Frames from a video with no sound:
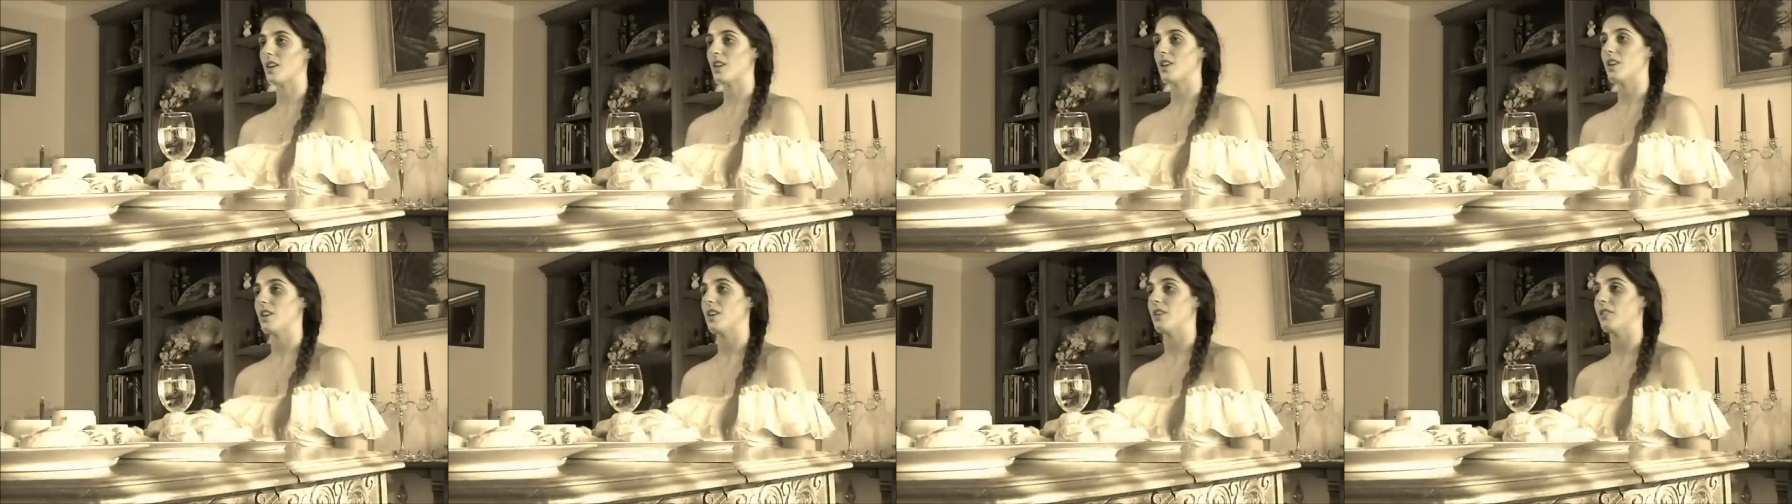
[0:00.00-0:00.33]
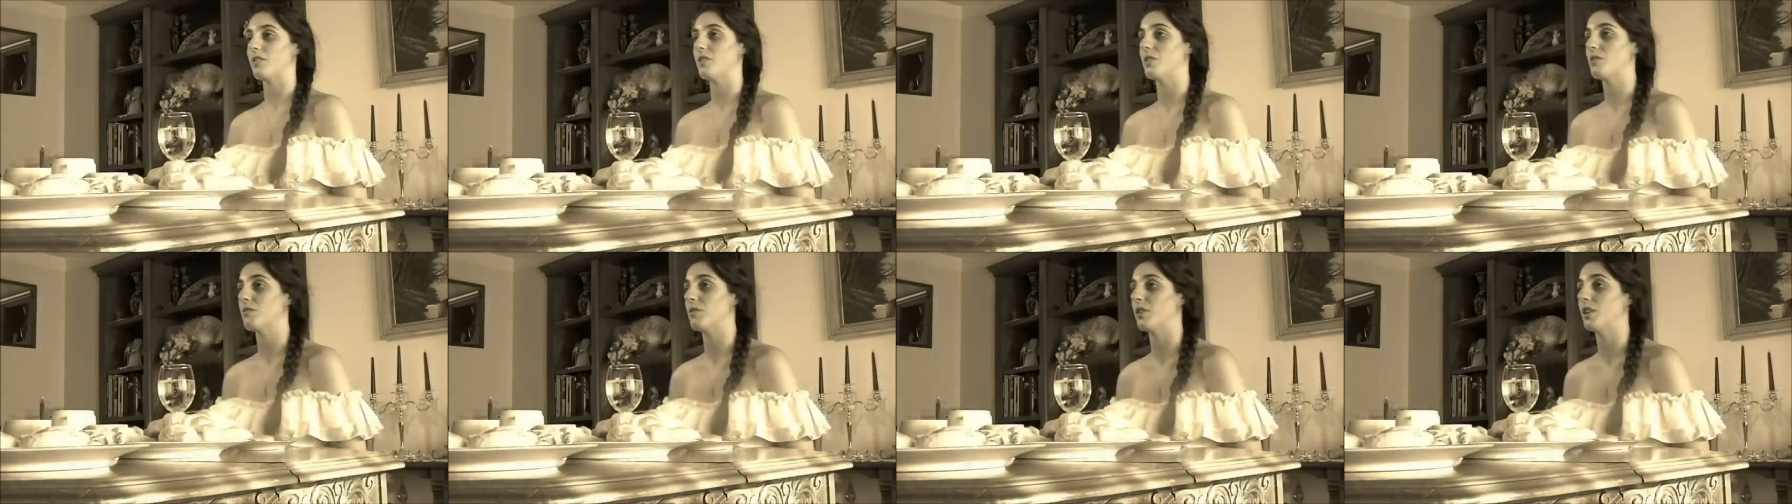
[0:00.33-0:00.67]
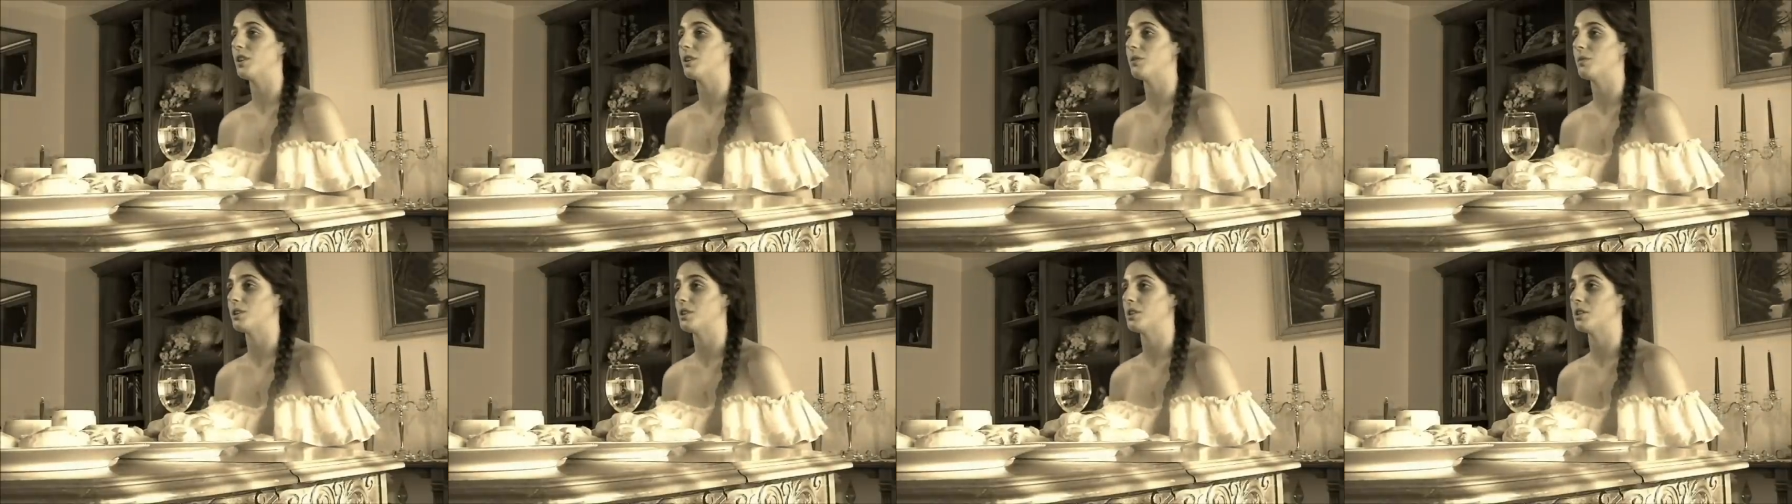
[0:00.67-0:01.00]
If you
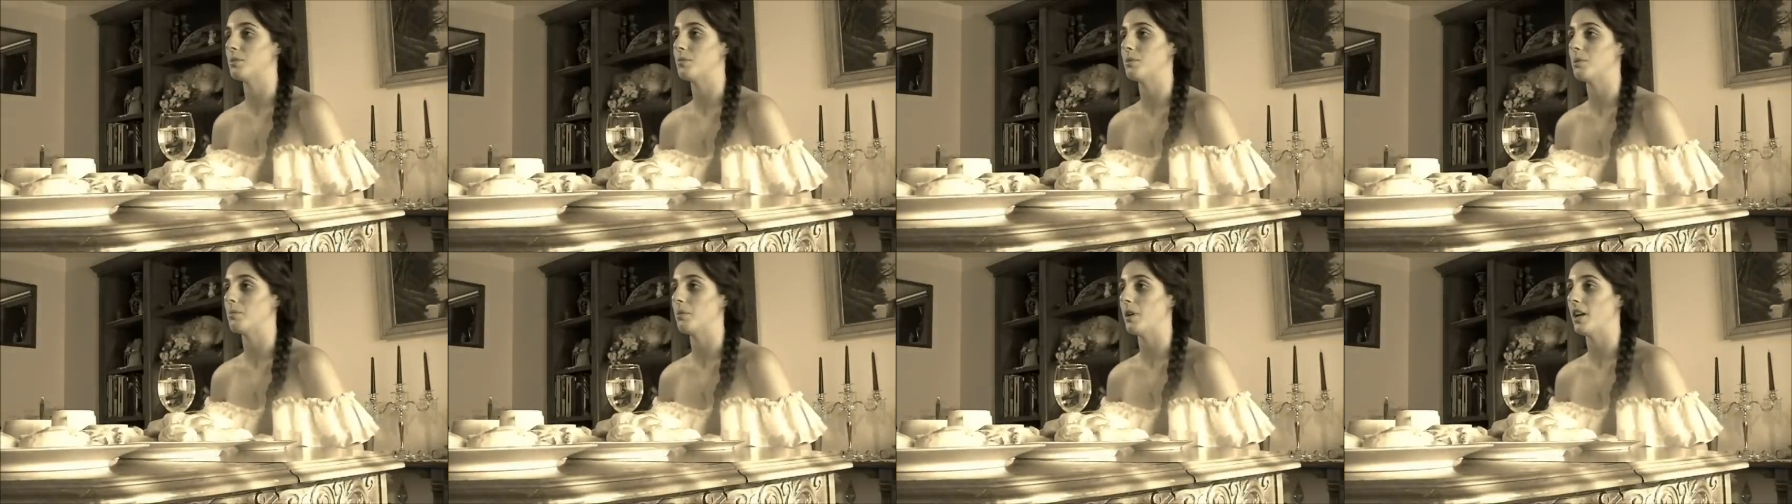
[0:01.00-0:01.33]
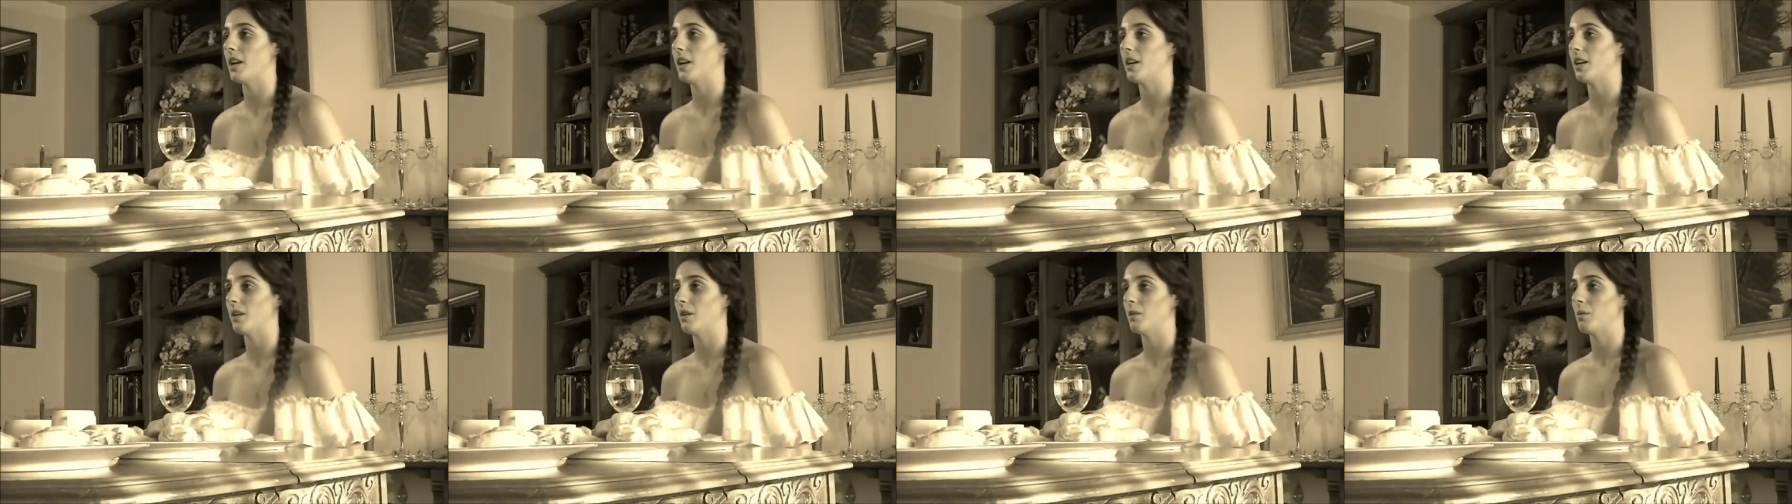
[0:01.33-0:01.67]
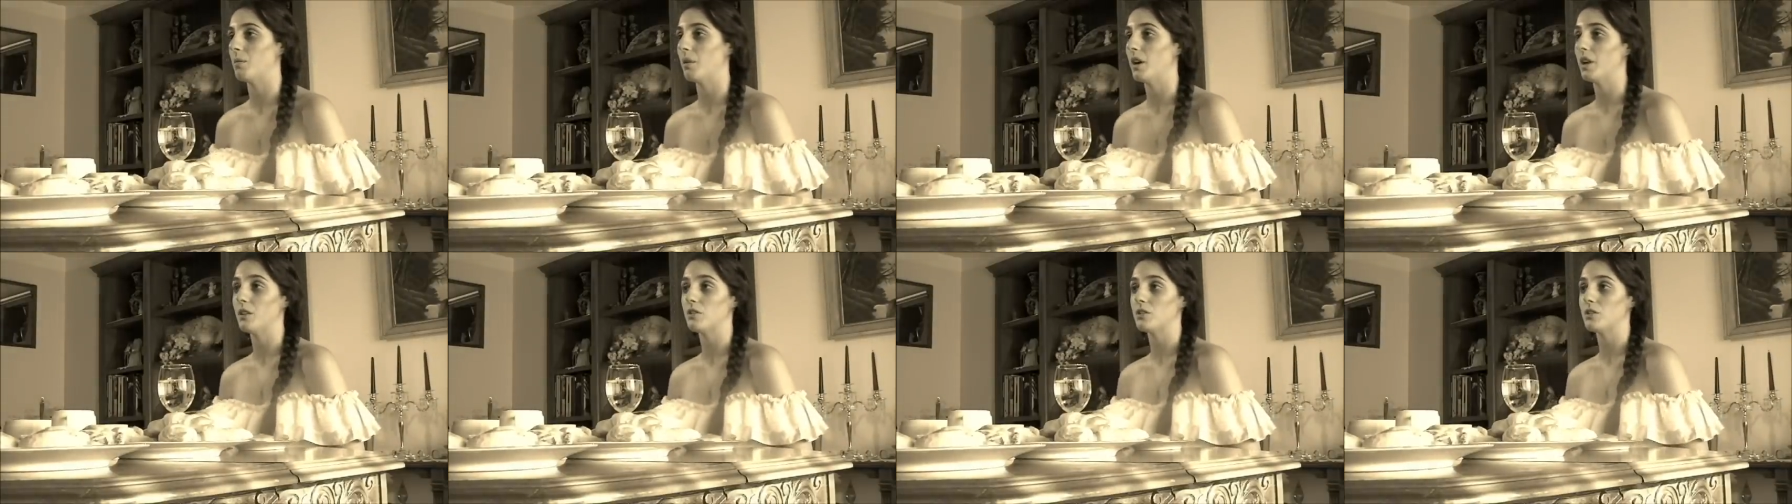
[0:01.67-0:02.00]
really wish to be painted,
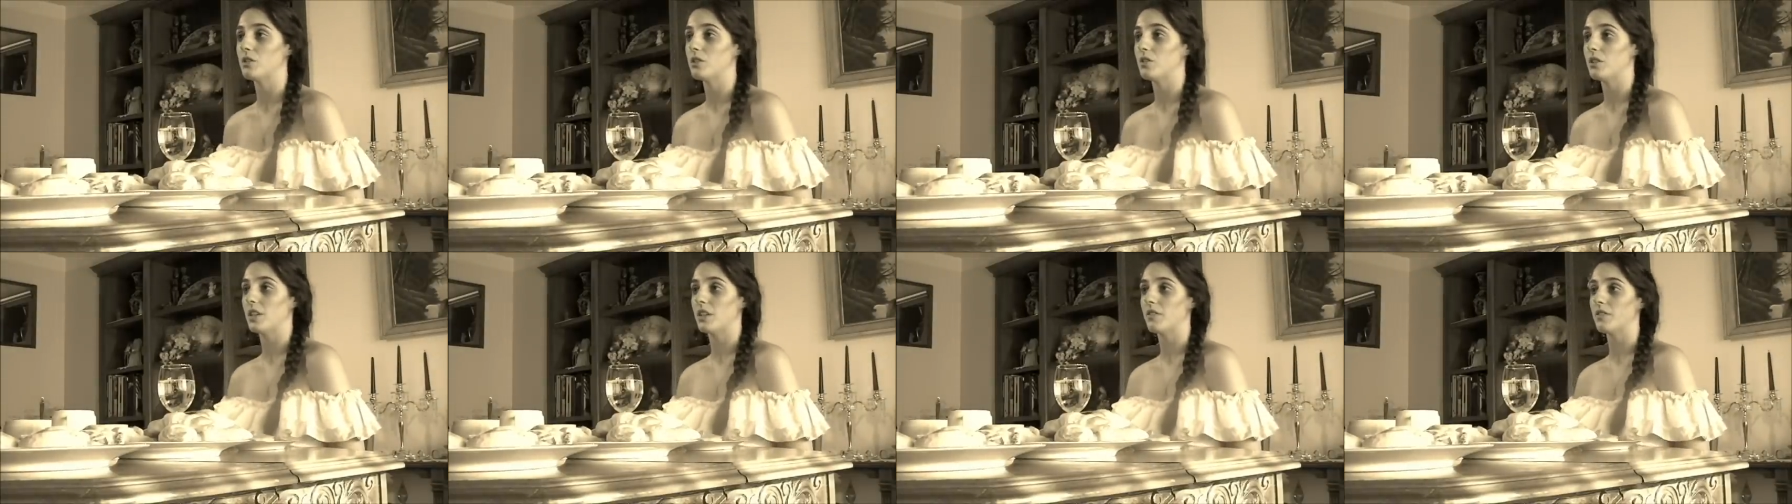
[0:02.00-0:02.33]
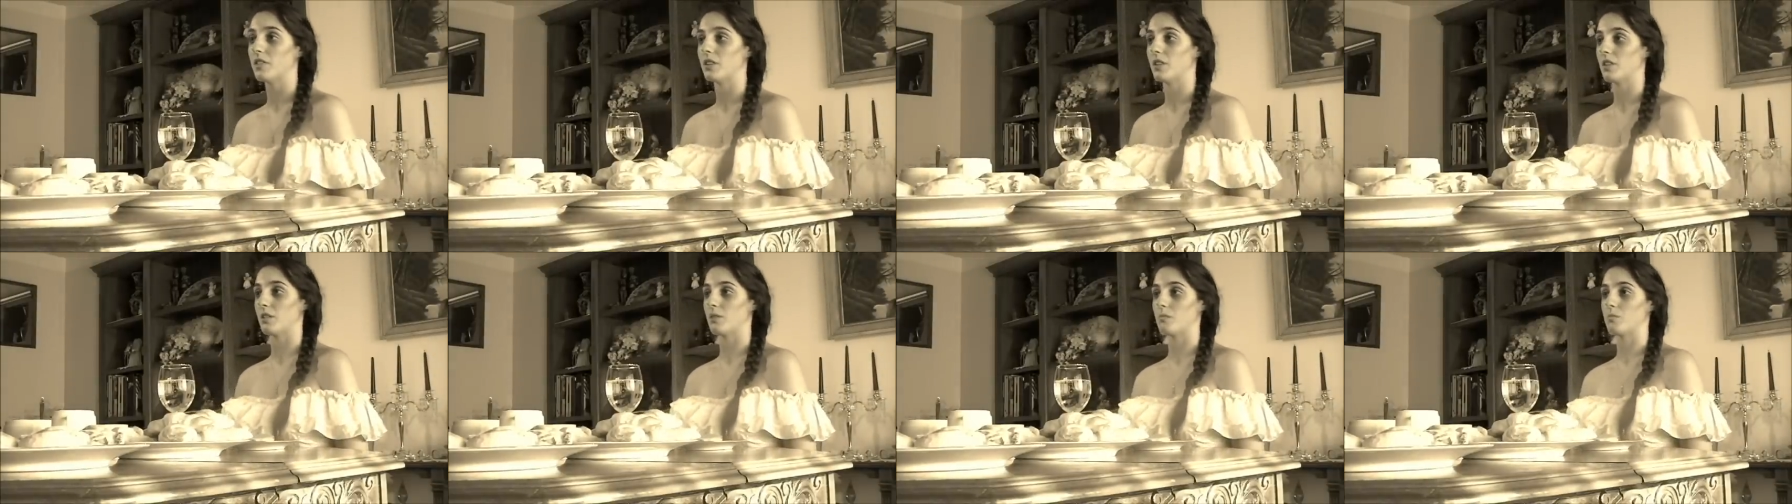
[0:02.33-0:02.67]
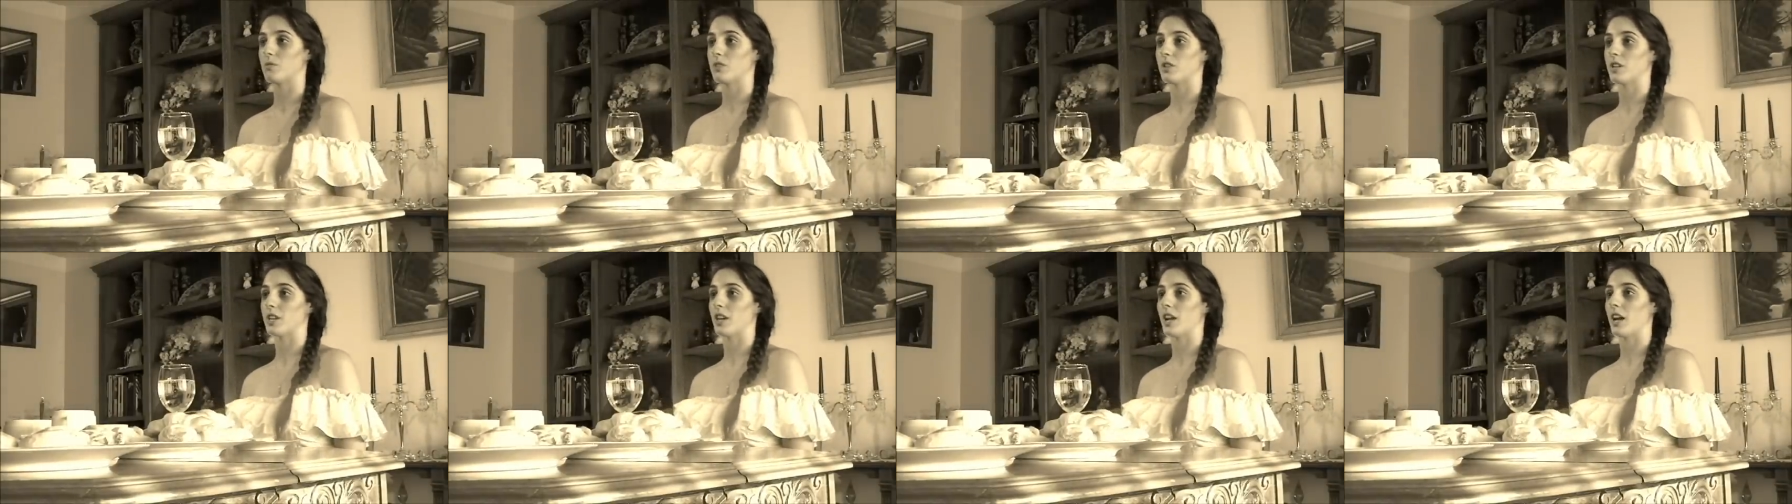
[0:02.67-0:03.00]
why don't you give a little
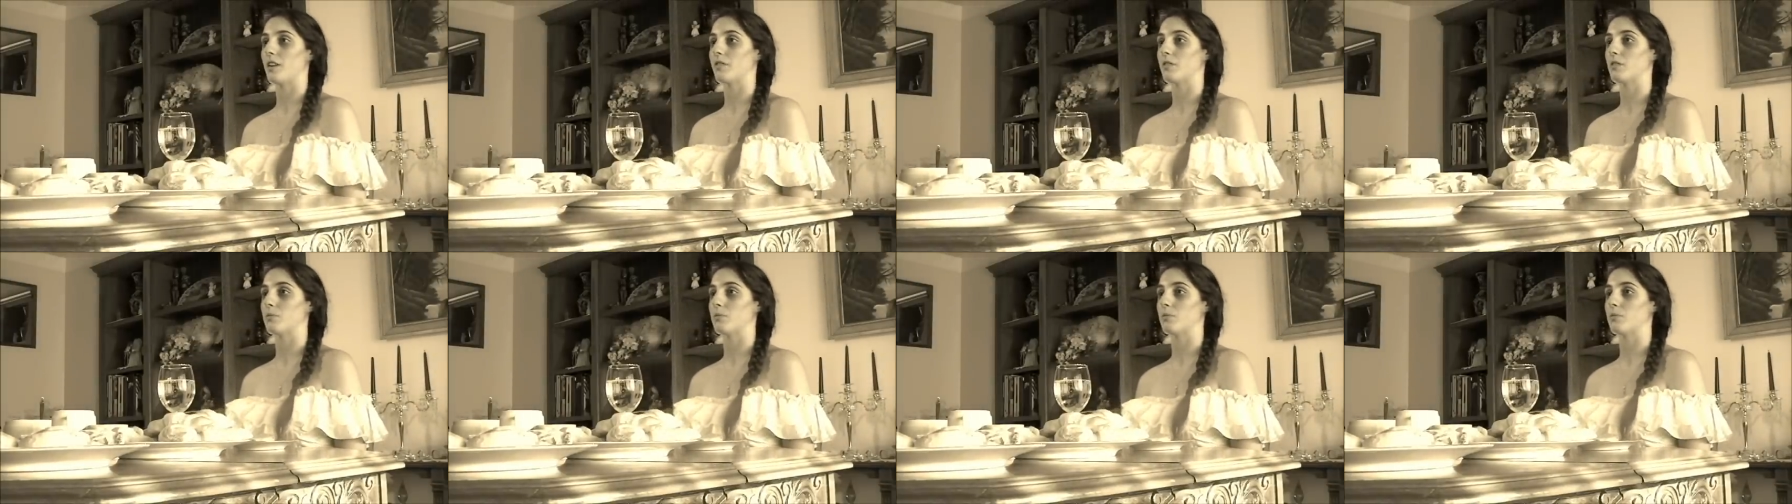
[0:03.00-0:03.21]
more and have